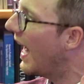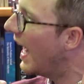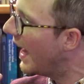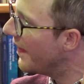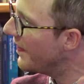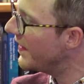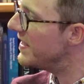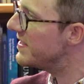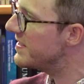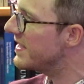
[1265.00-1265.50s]

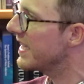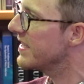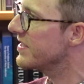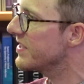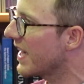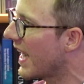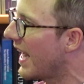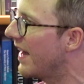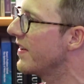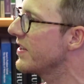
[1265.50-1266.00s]
and these things
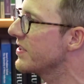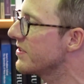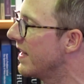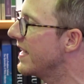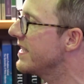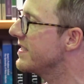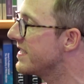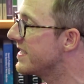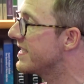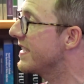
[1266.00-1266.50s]
are
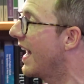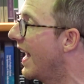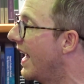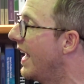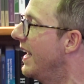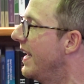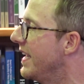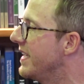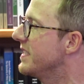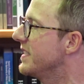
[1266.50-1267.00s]
characterized
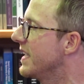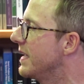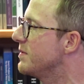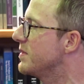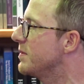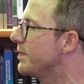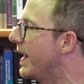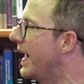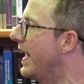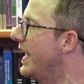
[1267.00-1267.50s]
entirely in
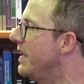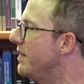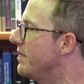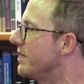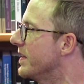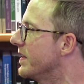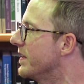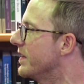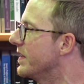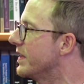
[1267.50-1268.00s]
terms of
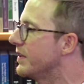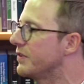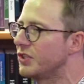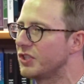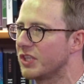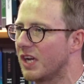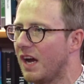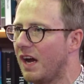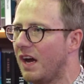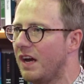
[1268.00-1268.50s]
behavior. You know,
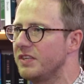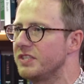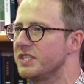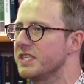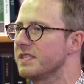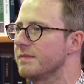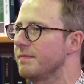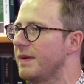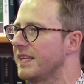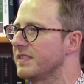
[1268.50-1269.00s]
charge
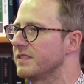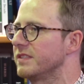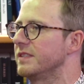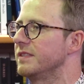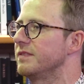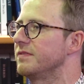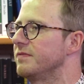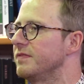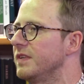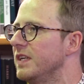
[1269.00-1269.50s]
is a
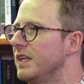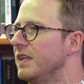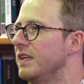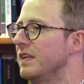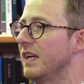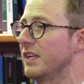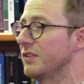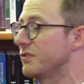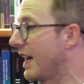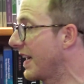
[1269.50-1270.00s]
matter of
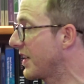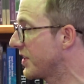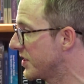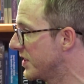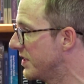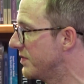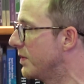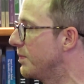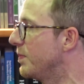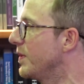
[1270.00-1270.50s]

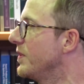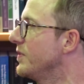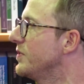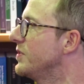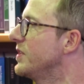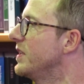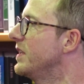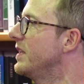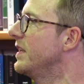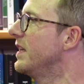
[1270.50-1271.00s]
attraction and
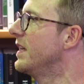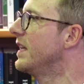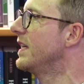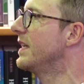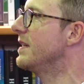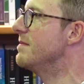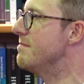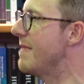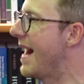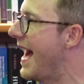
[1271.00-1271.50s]
repulsion.
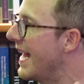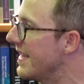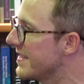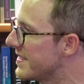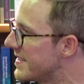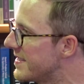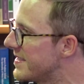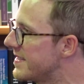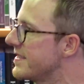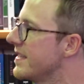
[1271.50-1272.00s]

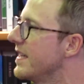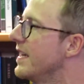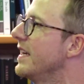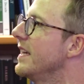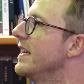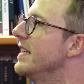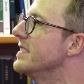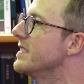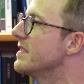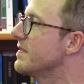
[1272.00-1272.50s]
Mass
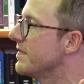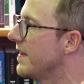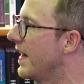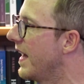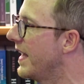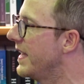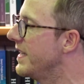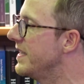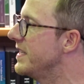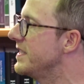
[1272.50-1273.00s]
is
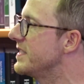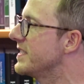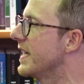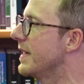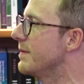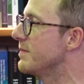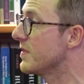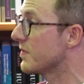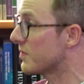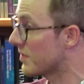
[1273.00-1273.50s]
defined in
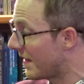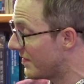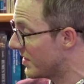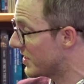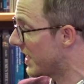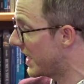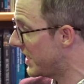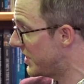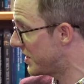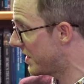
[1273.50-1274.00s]
terms of
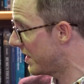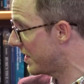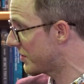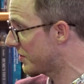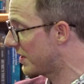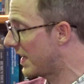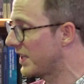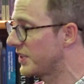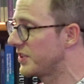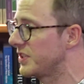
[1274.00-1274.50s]
gravitational
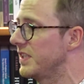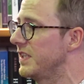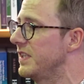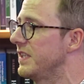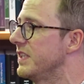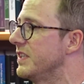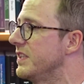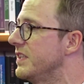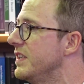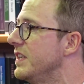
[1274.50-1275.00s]

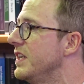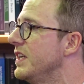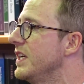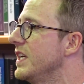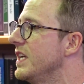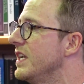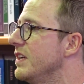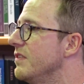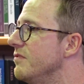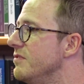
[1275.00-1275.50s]
attraction and
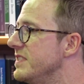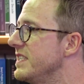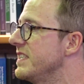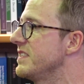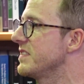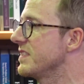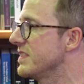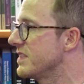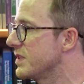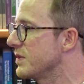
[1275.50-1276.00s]

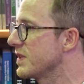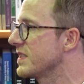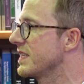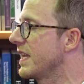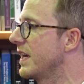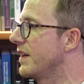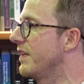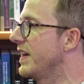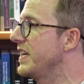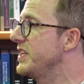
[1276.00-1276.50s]
resistance to
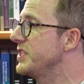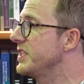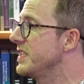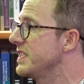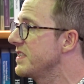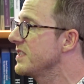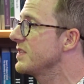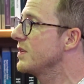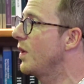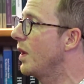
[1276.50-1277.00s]
acceleration.
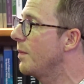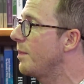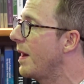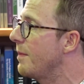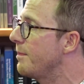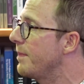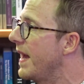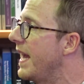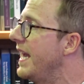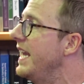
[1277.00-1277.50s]
This is all
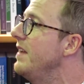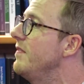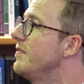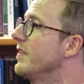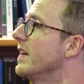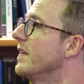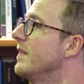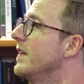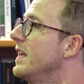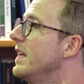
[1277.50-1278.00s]
about
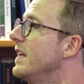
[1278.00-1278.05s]
behavior.